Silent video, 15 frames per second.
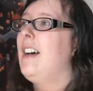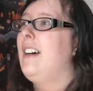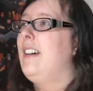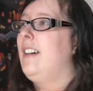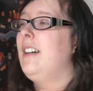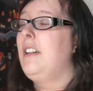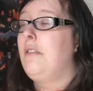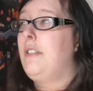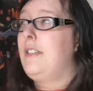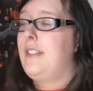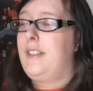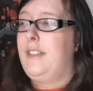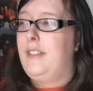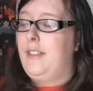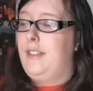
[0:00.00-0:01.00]
I
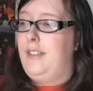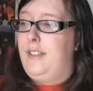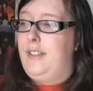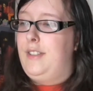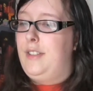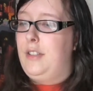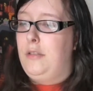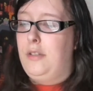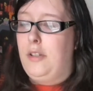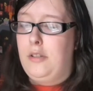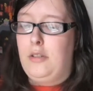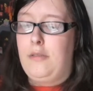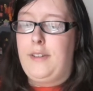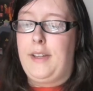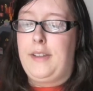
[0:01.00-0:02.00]
always soon
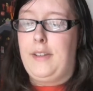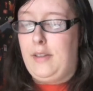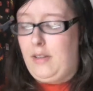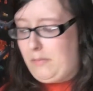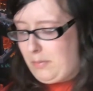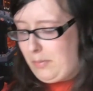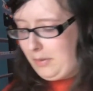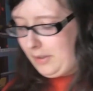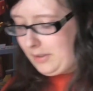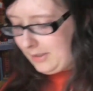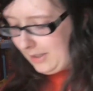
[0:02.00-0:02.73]
enough get the... Let me put